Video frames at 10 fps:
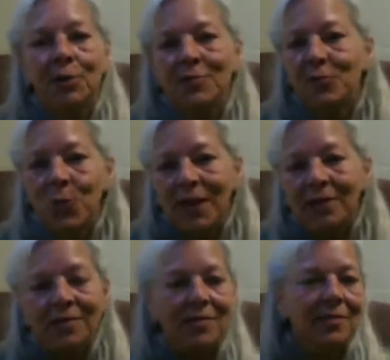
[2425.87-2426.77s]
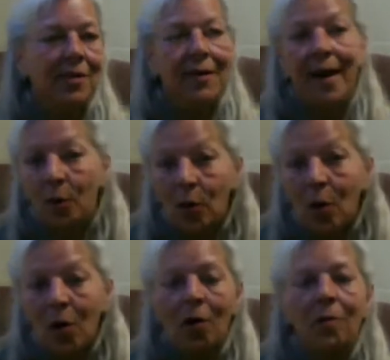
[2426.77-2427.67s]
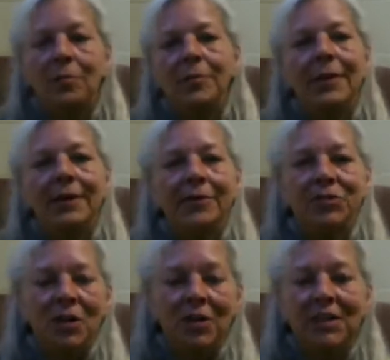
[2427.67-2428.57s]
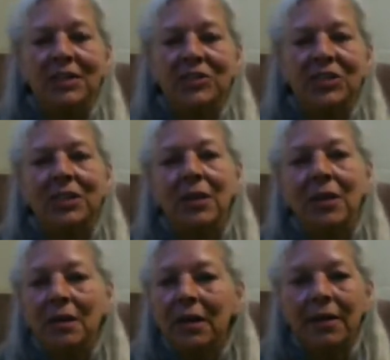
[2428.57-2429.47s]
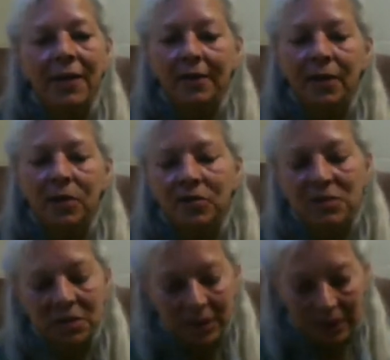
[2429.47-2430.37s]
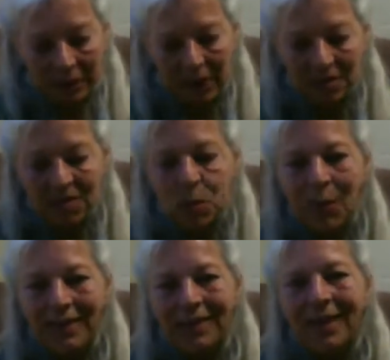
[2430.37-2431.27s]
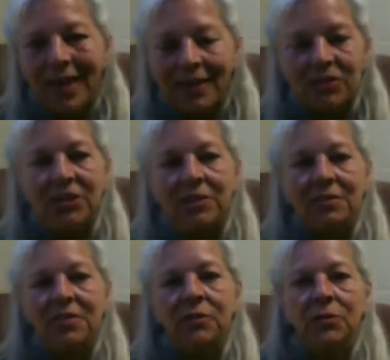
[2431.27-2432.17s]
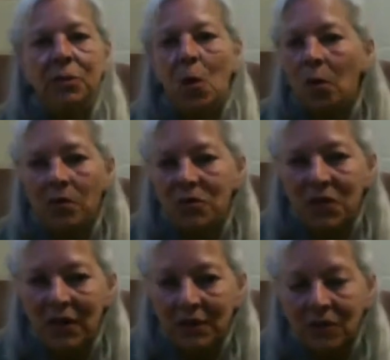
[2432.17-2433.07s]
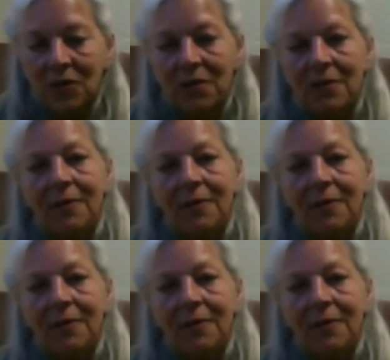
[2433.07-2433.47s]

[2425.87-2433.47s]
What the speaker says: sweets, alcohol, even drug addiction. There's a sweet connection to all those things.